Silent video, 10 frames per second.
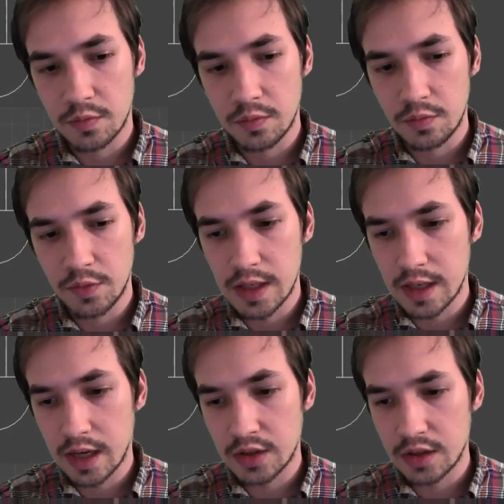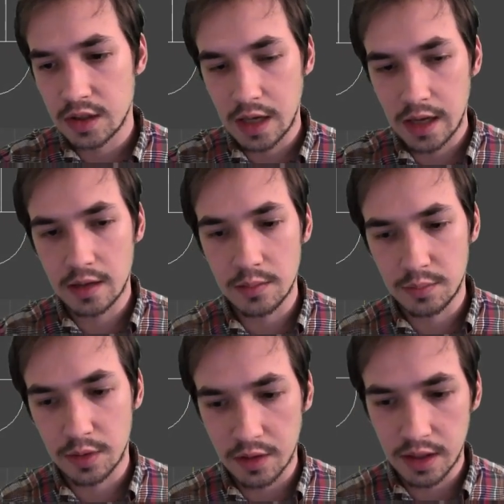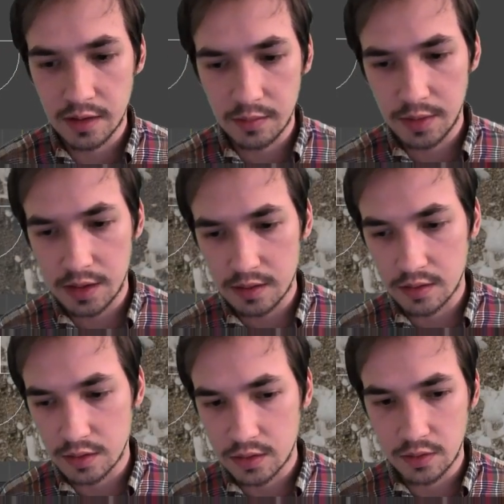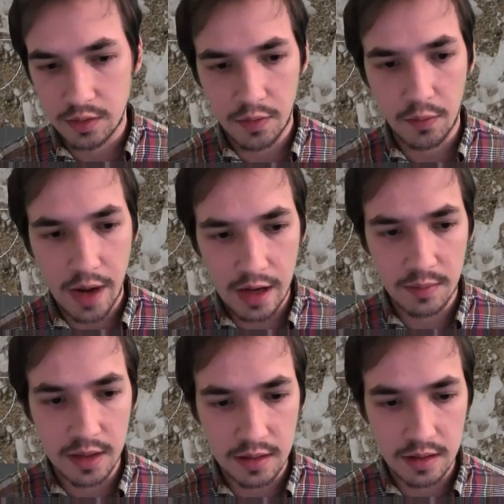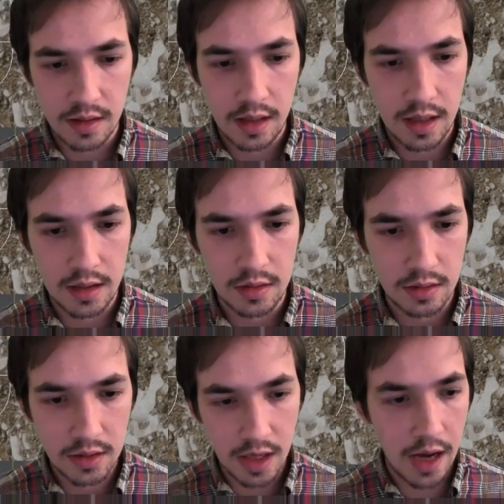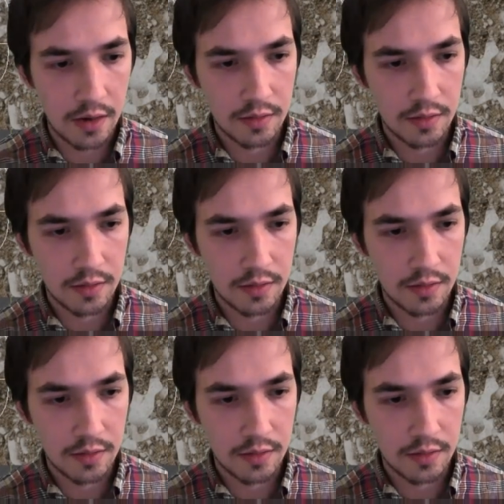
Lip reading: we can actually kind of blur it because there's sort of a randomness to how